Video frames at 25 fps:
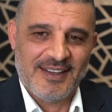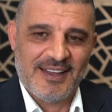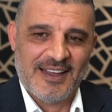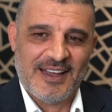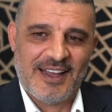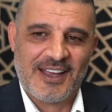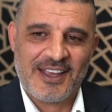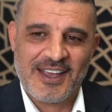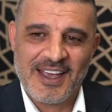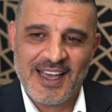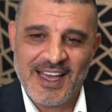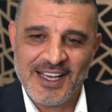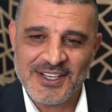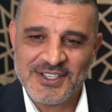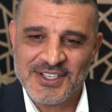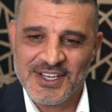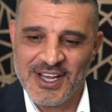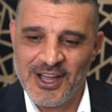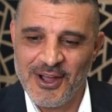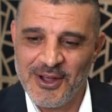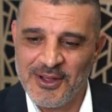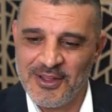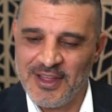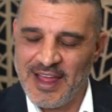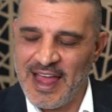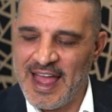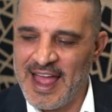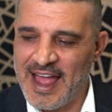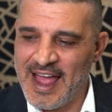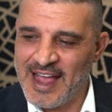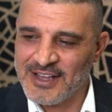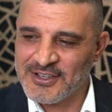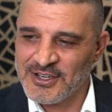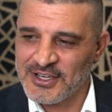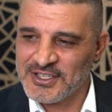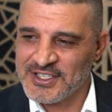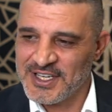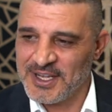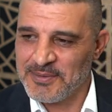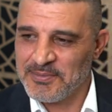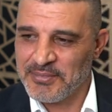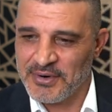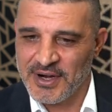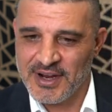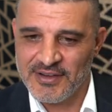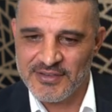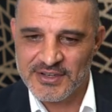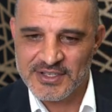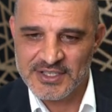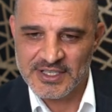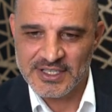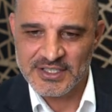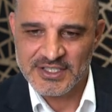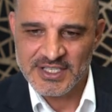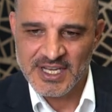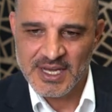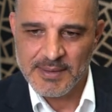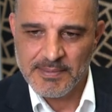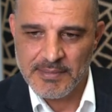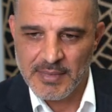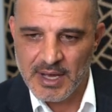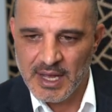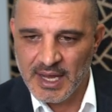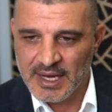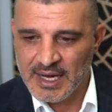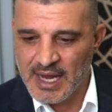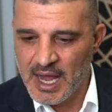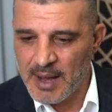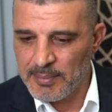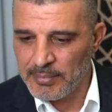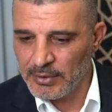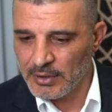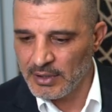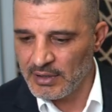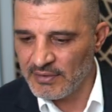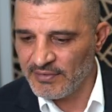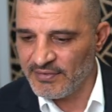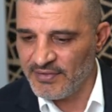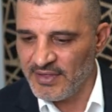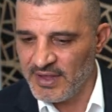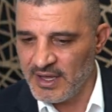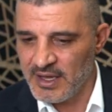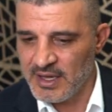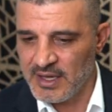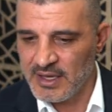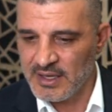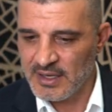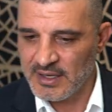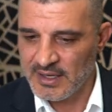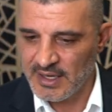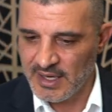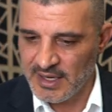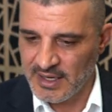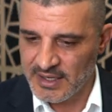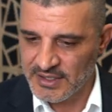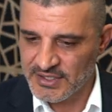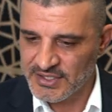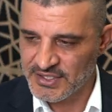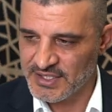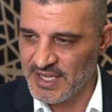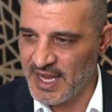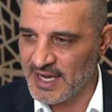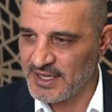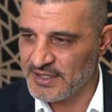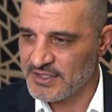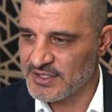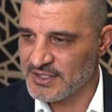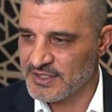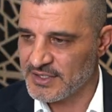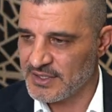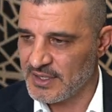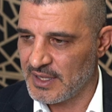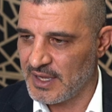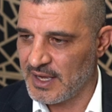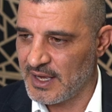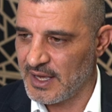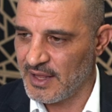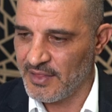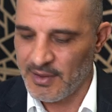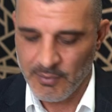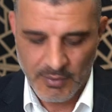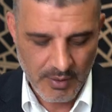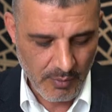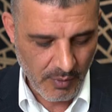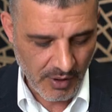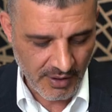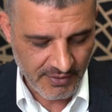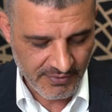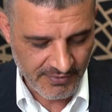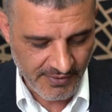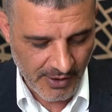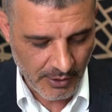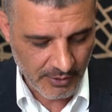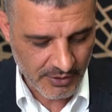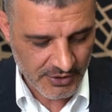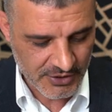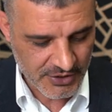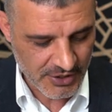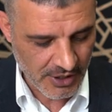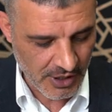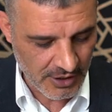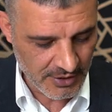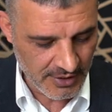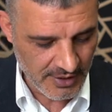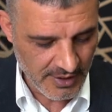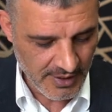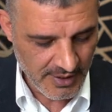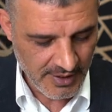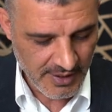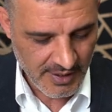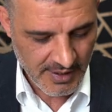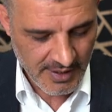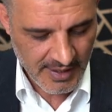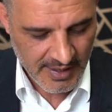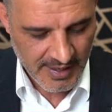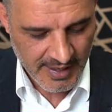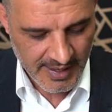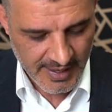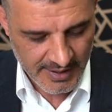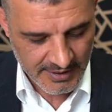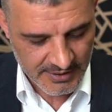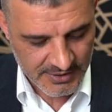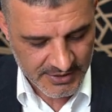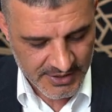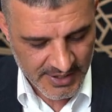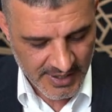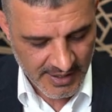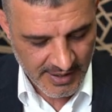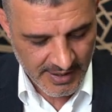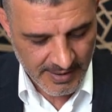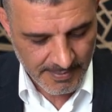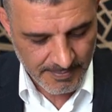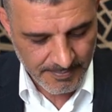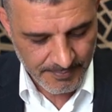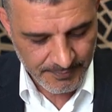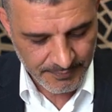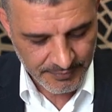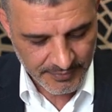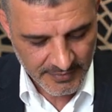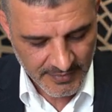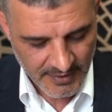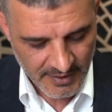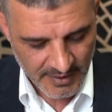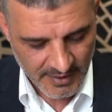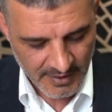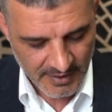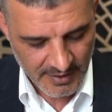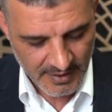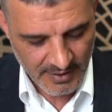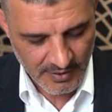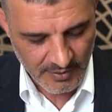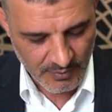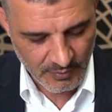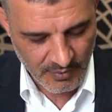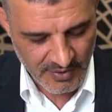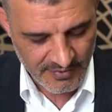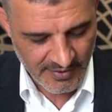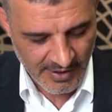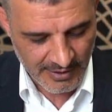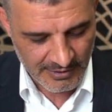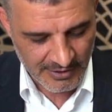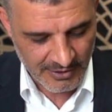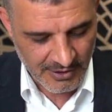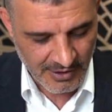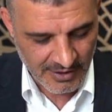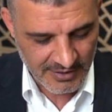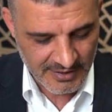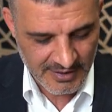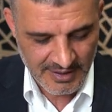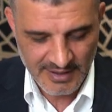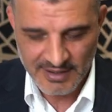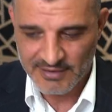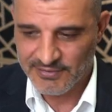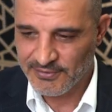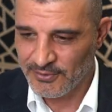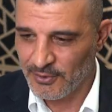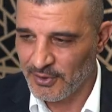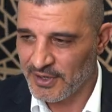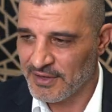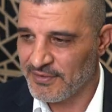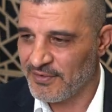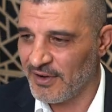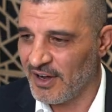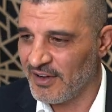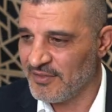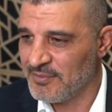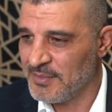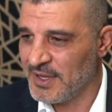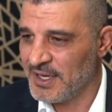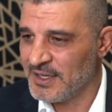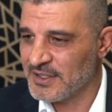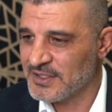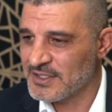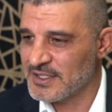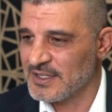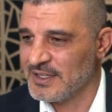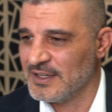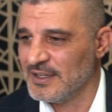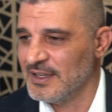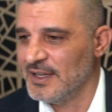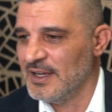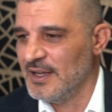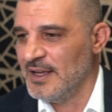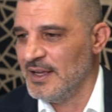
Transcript: Okay, so as I said previously, Tim, a couple of the states that we want to focus on, and we've only got 45 minutes. And